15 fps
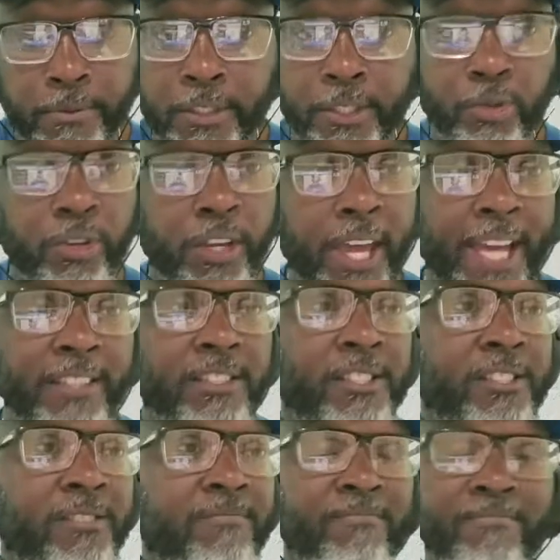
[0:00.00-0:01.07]
So,
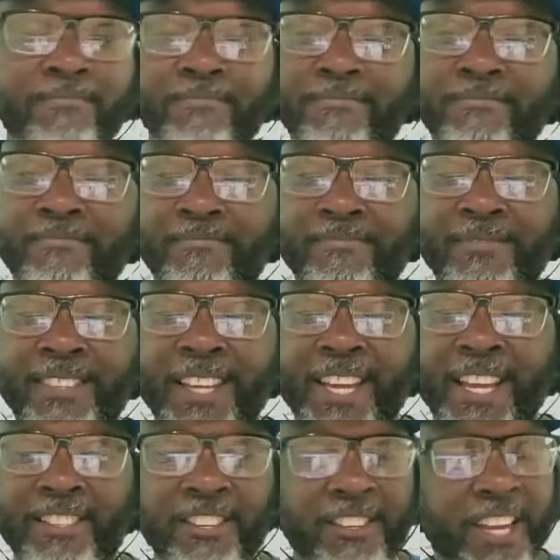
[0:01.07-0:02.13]
Cats,
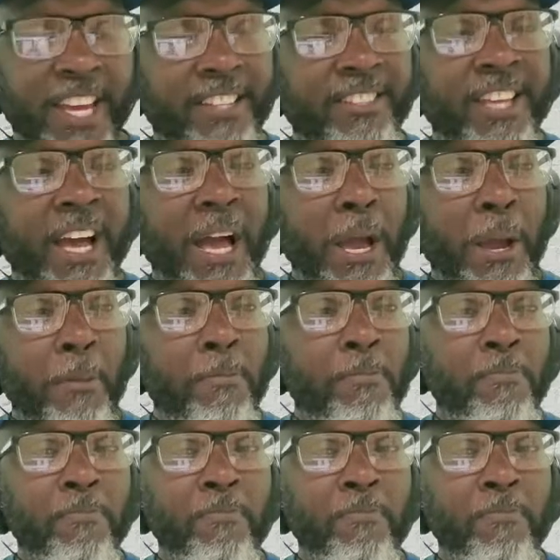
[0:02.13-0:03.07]
until next time,